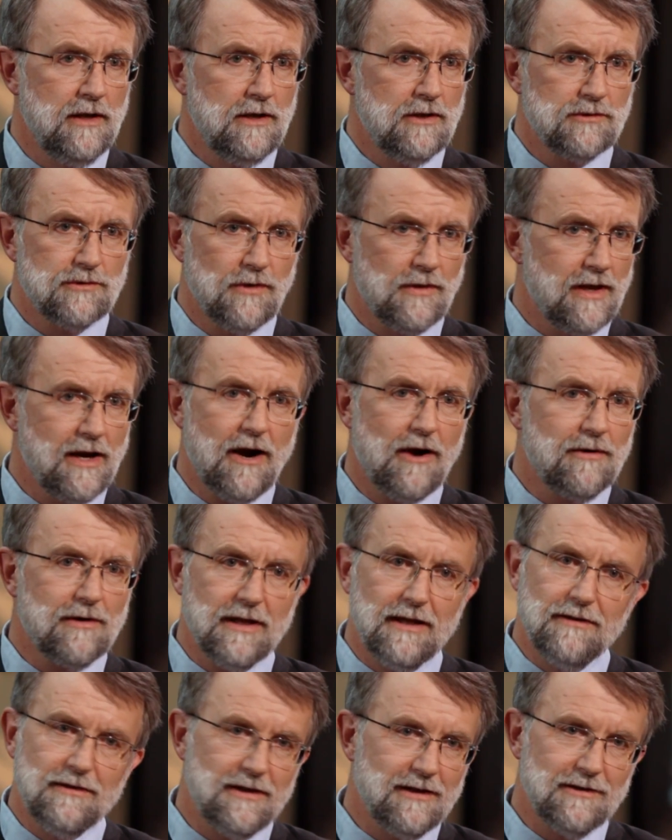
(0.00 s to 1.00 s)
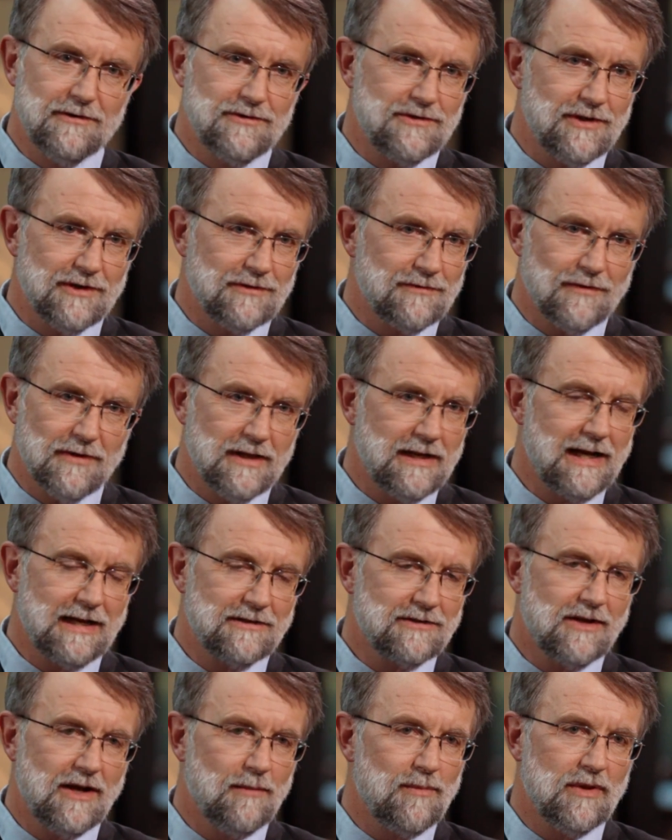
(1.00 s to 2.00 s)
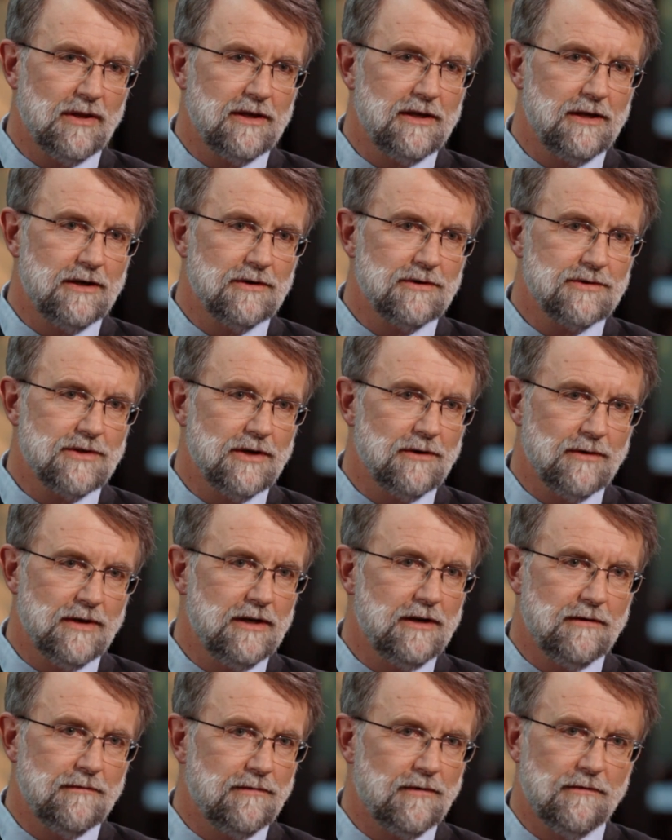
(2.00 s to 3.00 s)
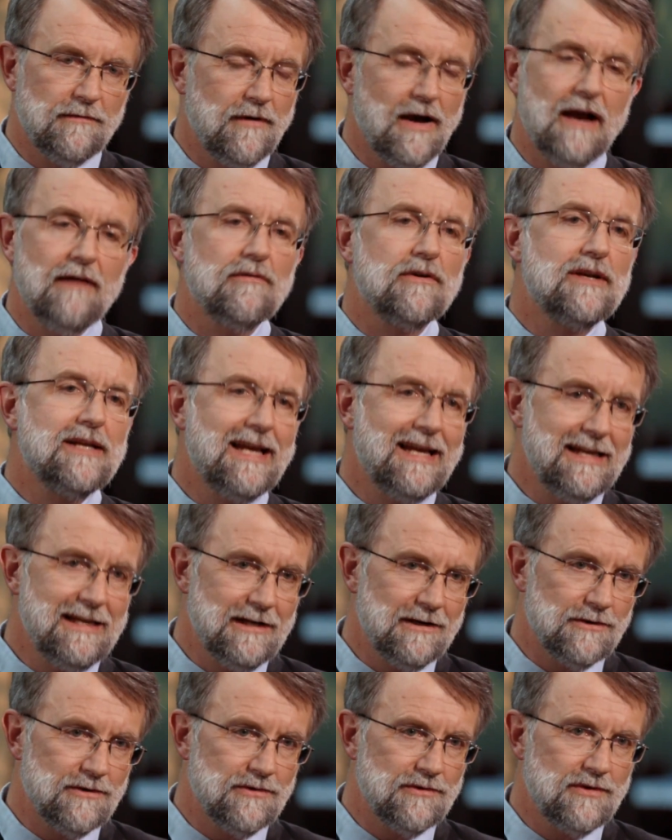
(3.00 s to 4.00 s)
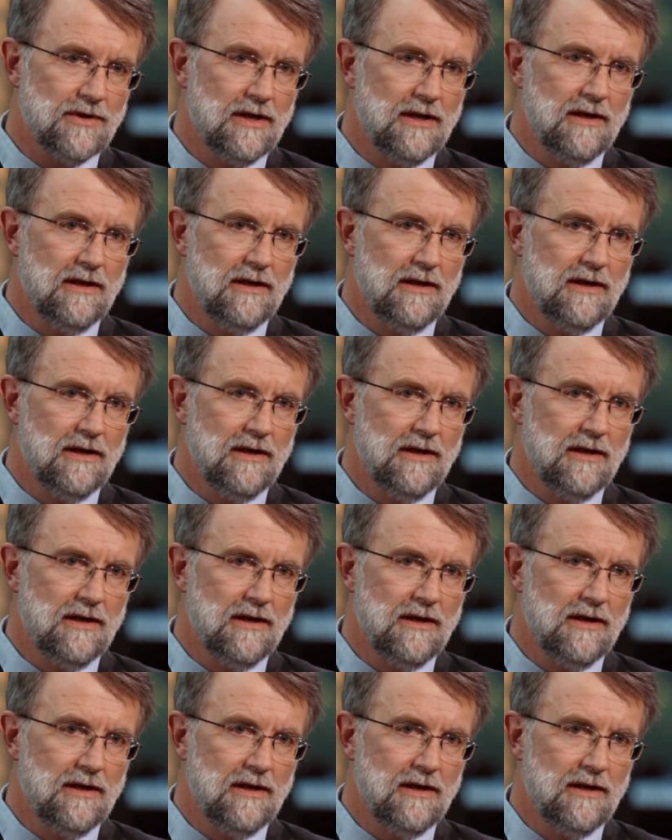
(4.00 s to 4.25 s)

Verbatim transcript: So they aren't in this just for the next couple of years, they're in it for 5 or 10 years